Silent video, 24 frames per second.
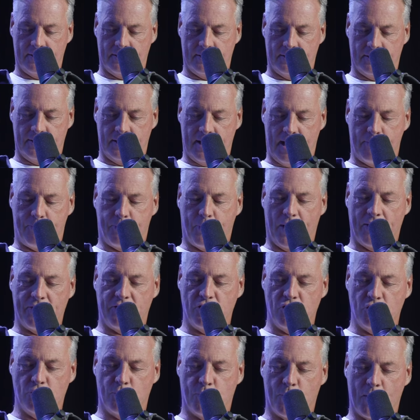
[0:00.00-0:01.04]
And I pray that
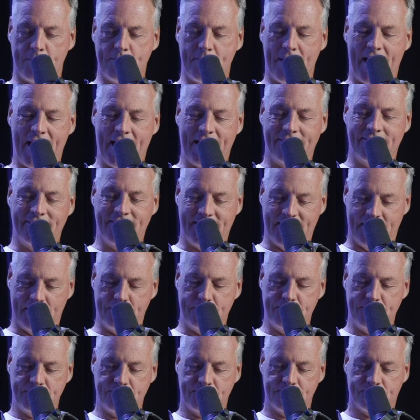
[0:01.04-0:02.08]
you remind
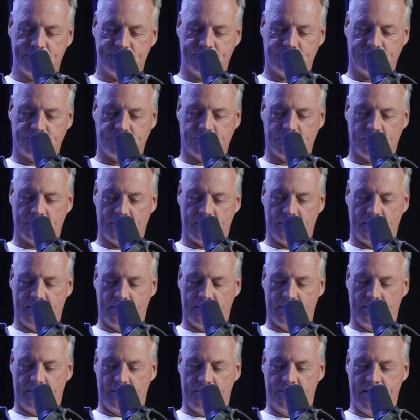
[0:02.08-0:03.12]
them
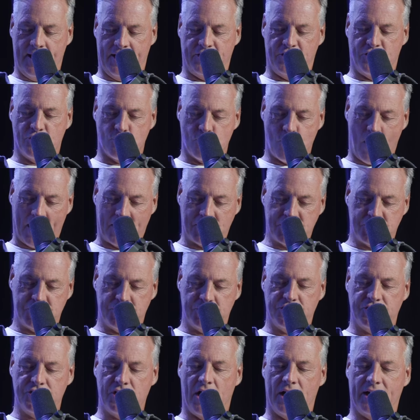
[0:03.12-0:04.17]
that
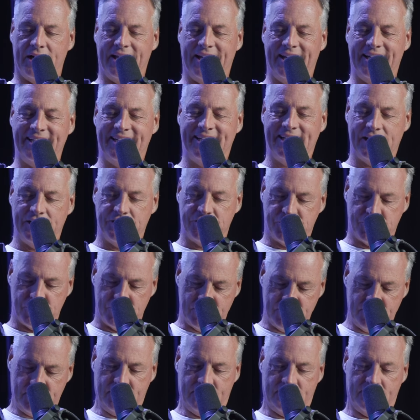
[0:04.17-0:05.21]
direction, not
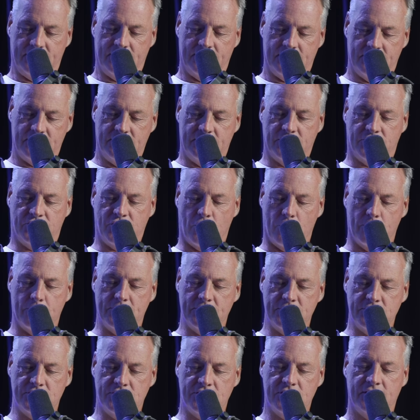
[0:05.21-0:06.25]
intention,
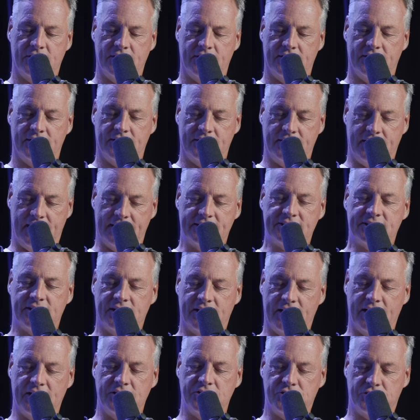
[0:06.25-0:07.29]
determines
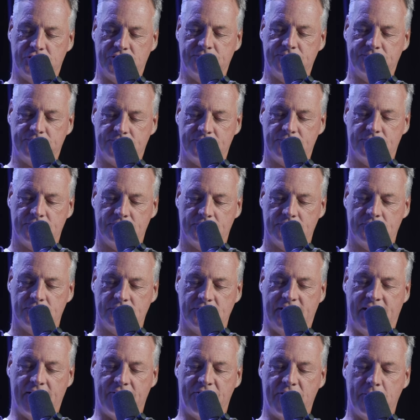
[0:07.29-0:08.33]
destination. Mm-hmm.
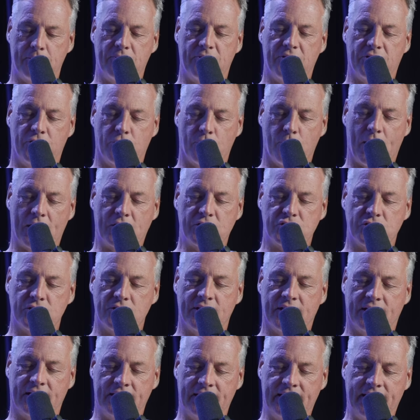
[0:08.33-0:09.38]
Give them the direction
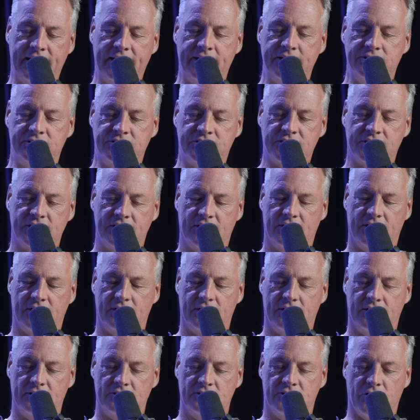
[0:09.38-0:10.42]
that leads
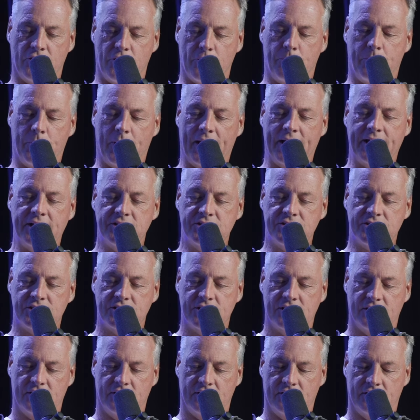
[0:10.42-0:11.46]
to the place
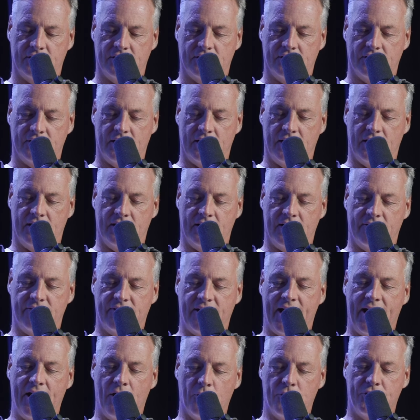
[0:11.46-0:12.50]
uh, of a
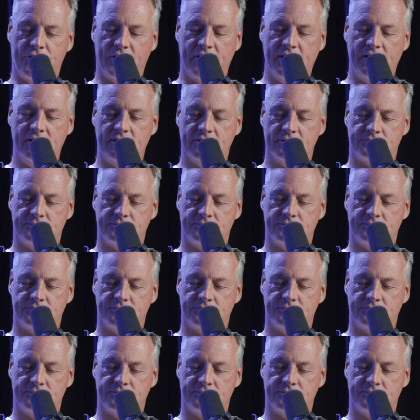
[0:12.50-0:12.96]
healthy